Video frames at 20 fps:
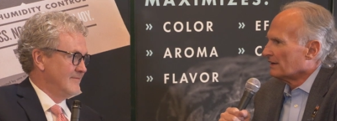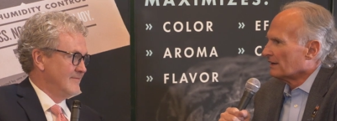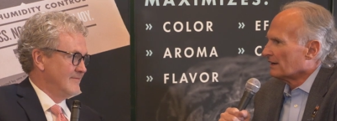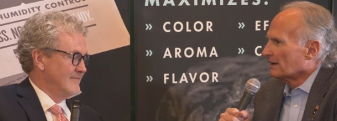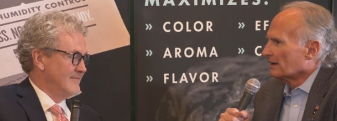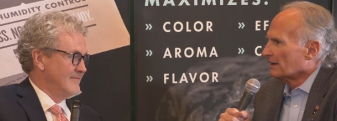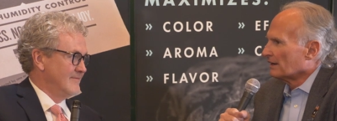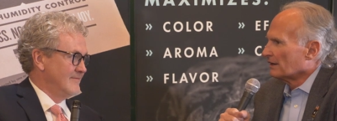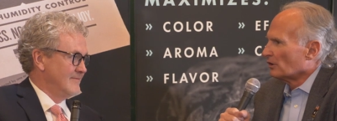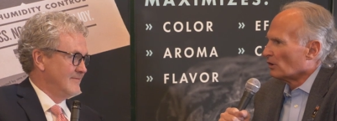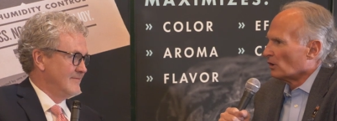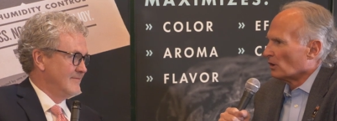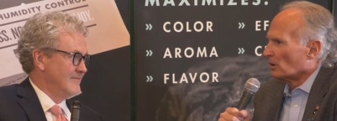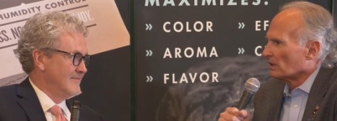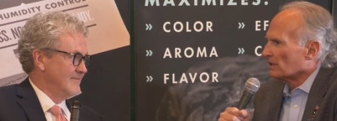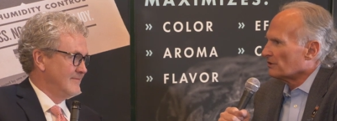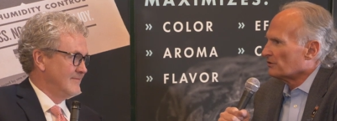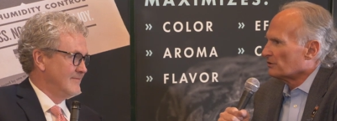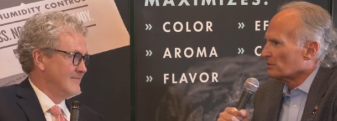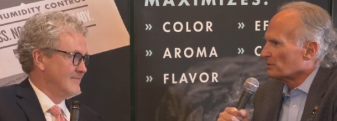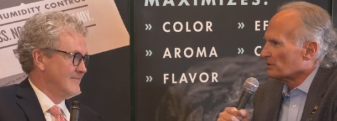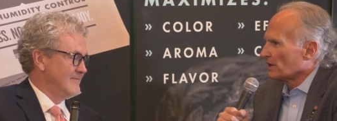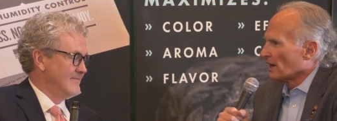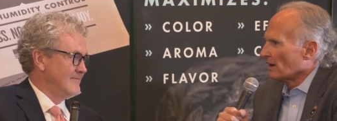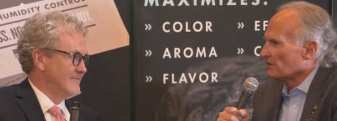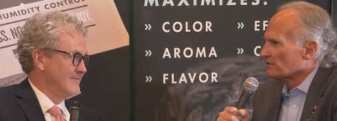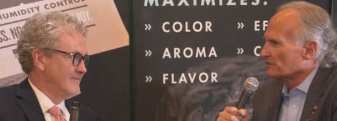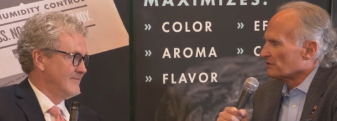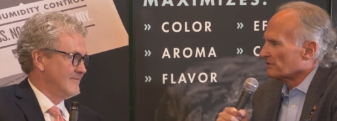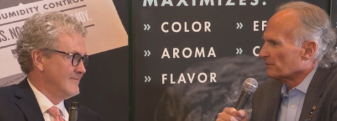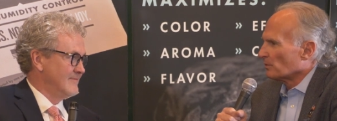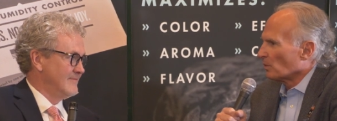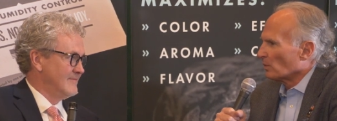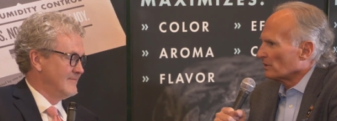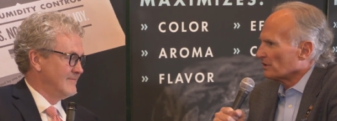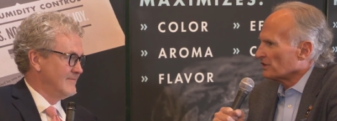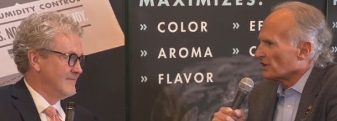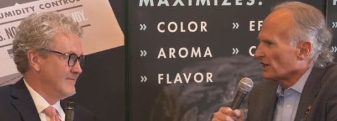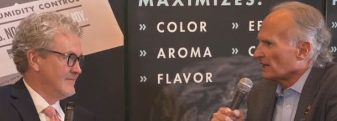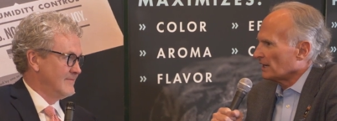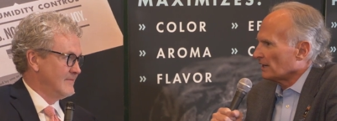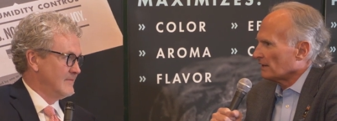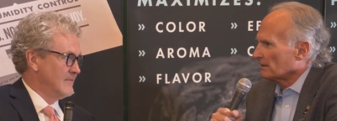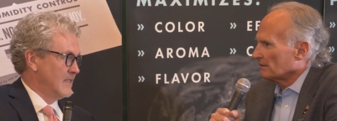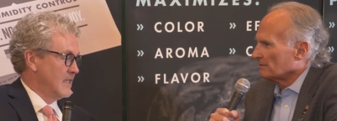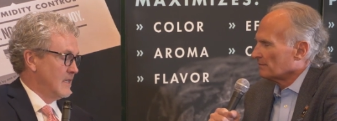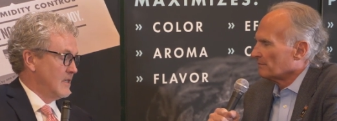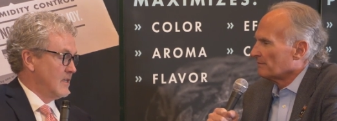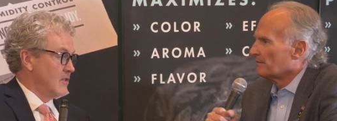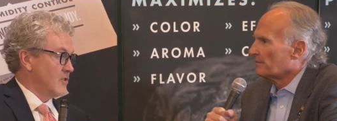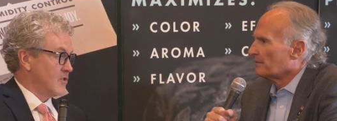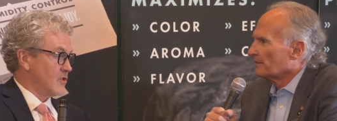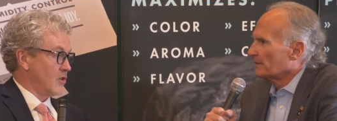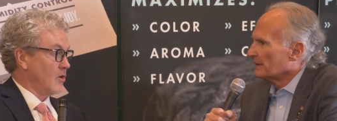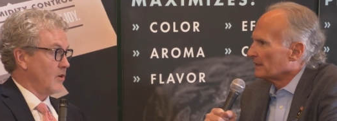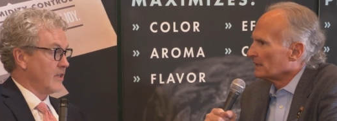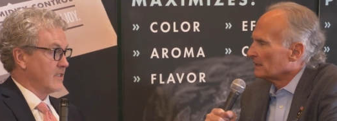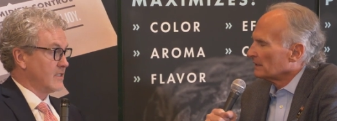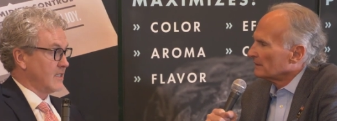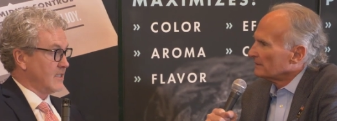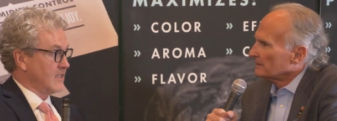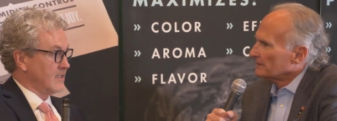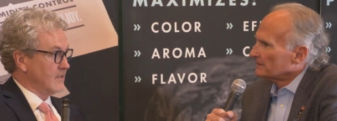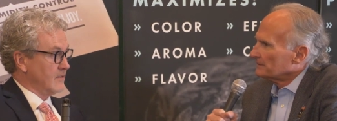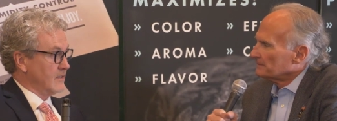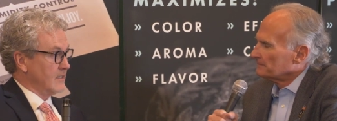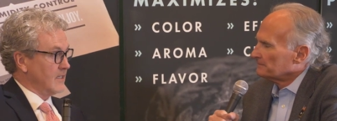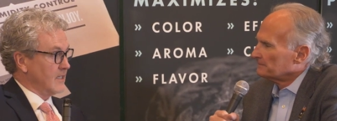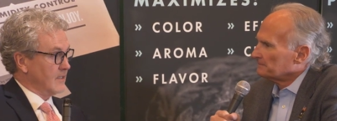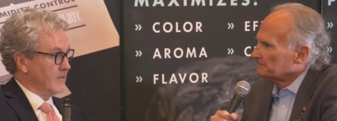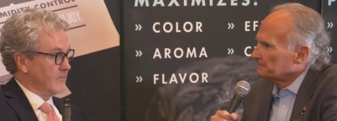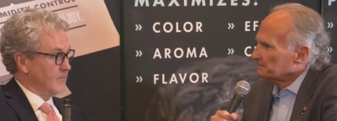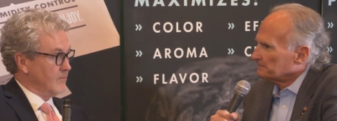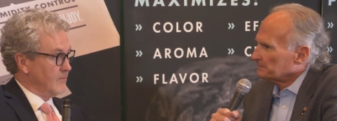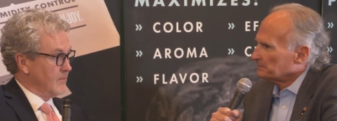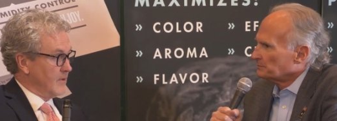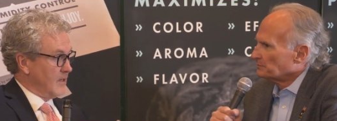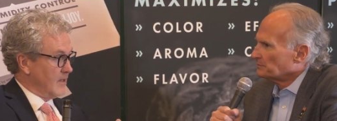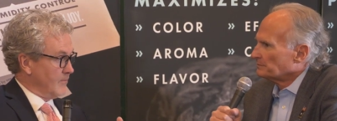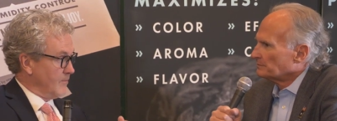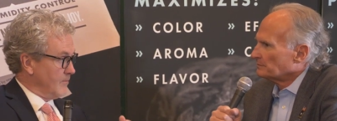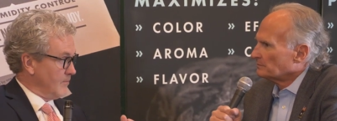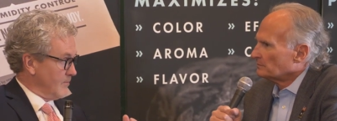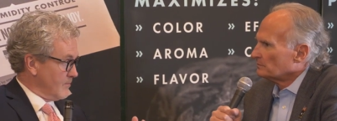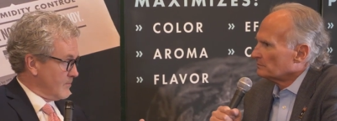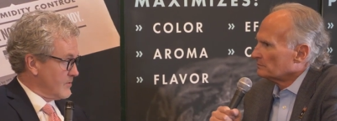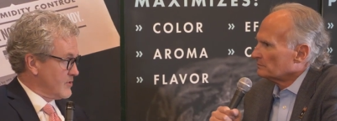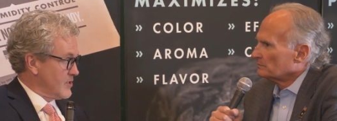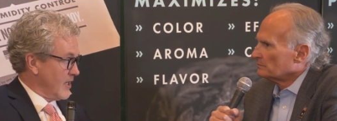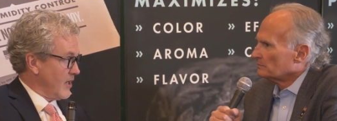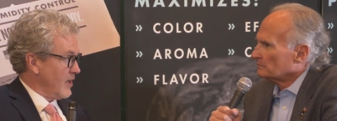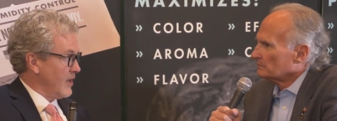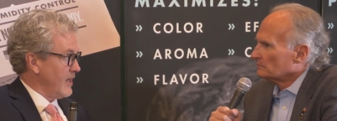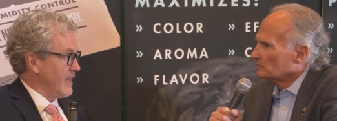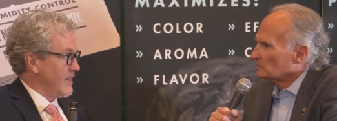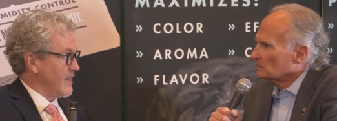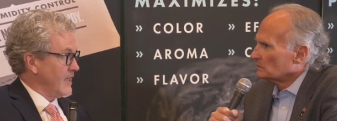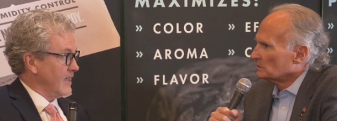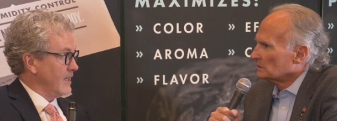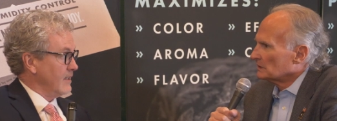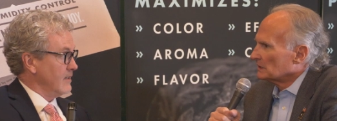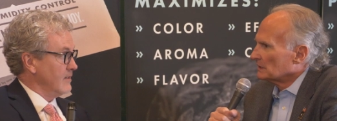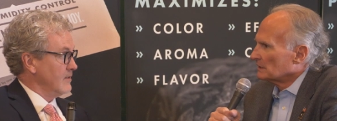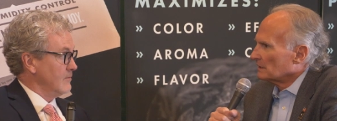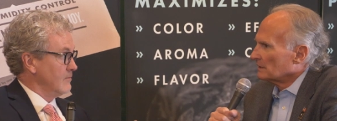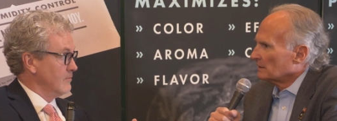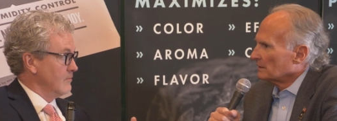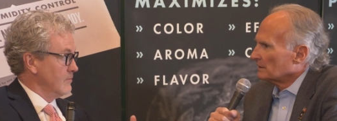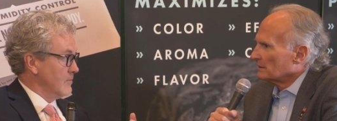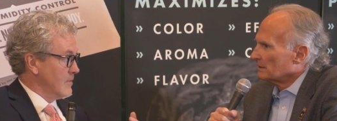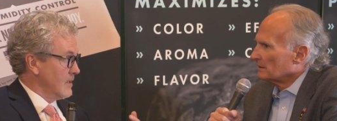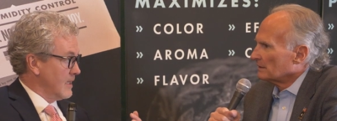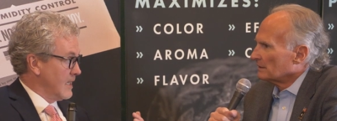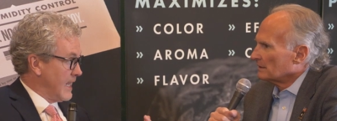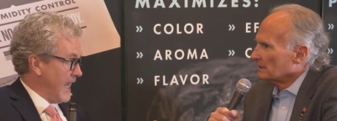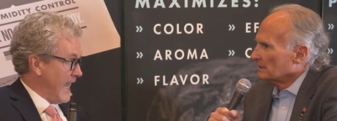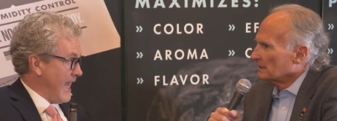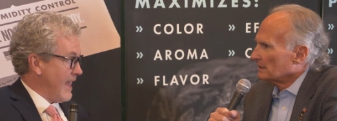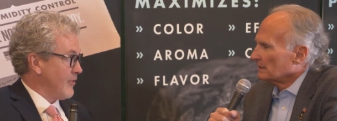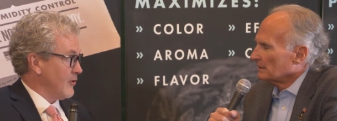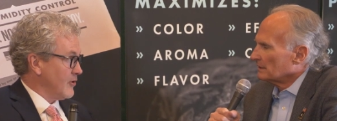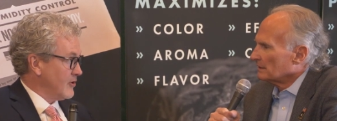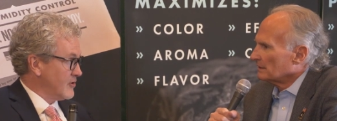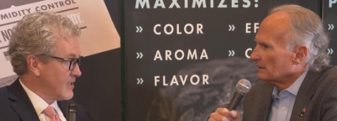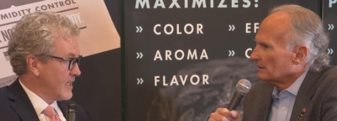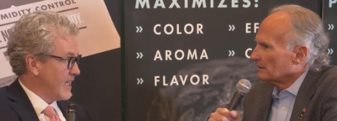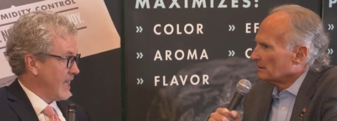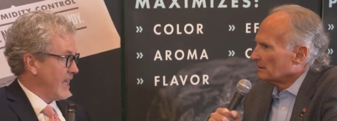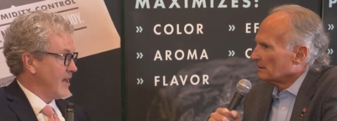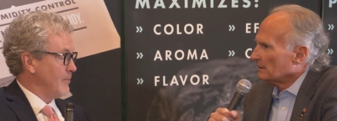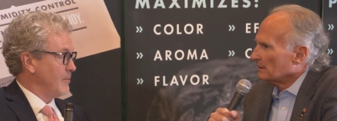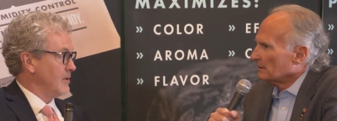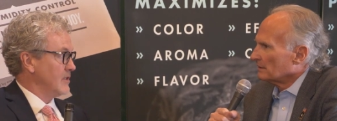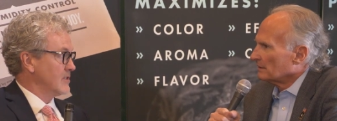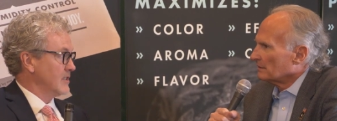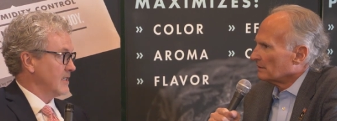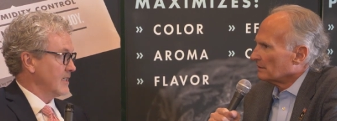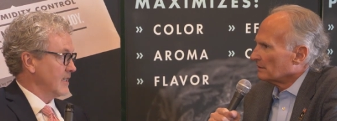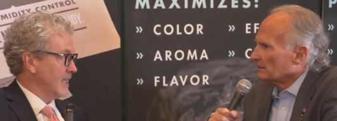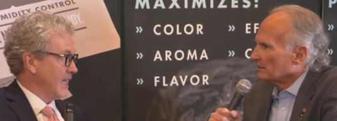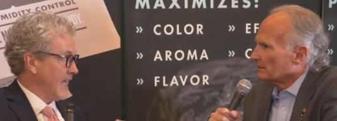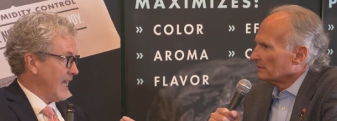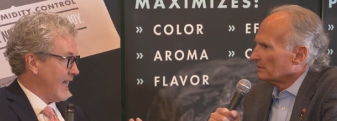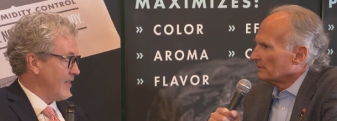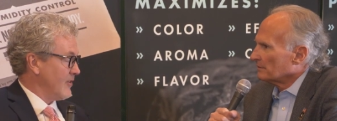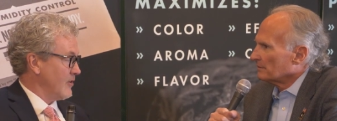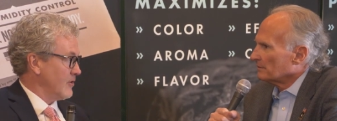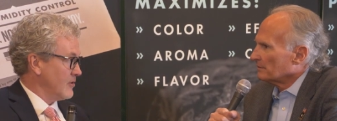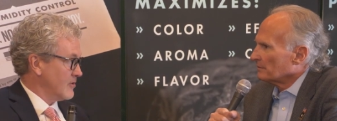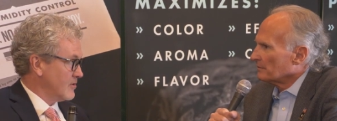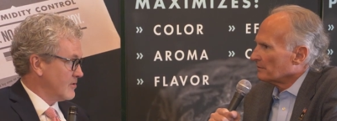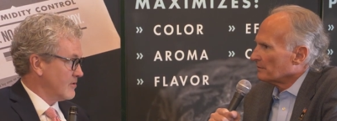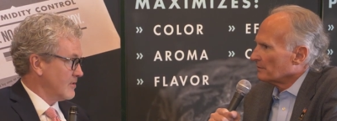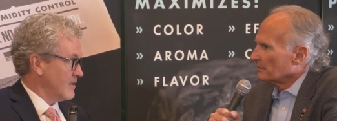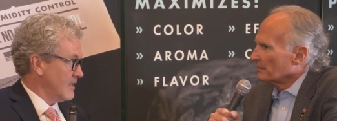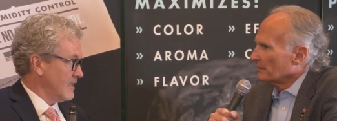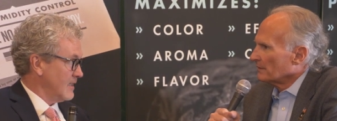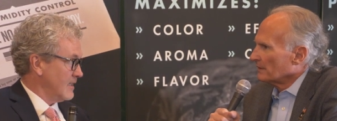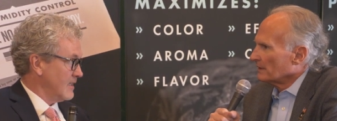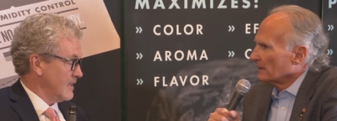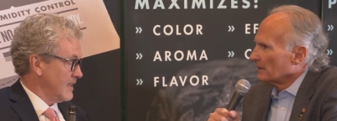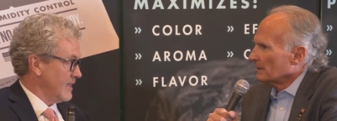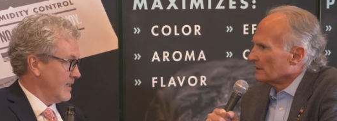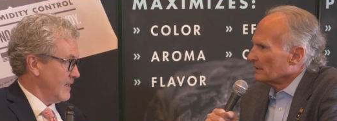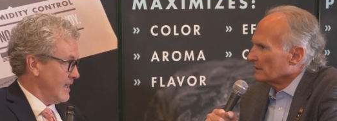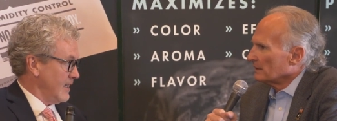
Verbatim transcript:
Speaker 1: uh, early two thousand fourteen.
Speaker 2: So it's a, a, a charity that gathers cannabis and gathers uh,